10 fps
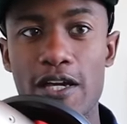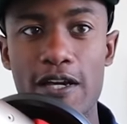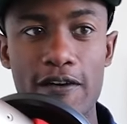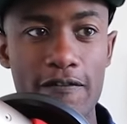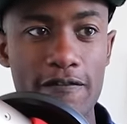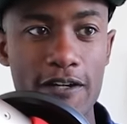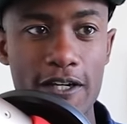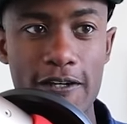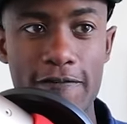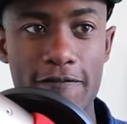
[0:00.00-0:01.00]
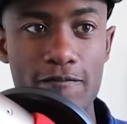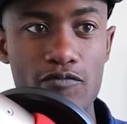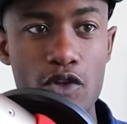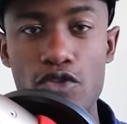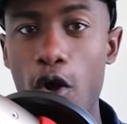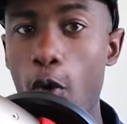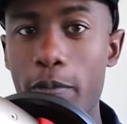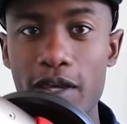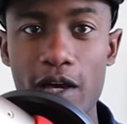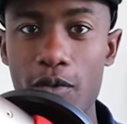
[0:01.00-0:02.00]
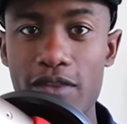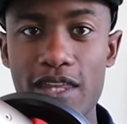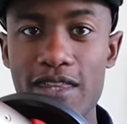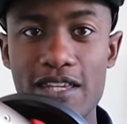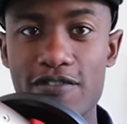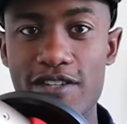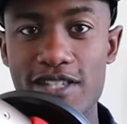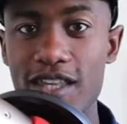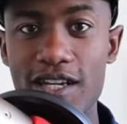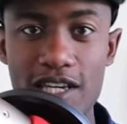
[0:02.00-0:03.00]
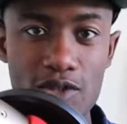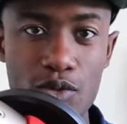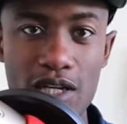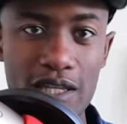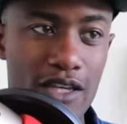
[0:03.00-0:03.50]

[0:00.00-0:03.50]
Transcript: of, utopia within these facilities when in,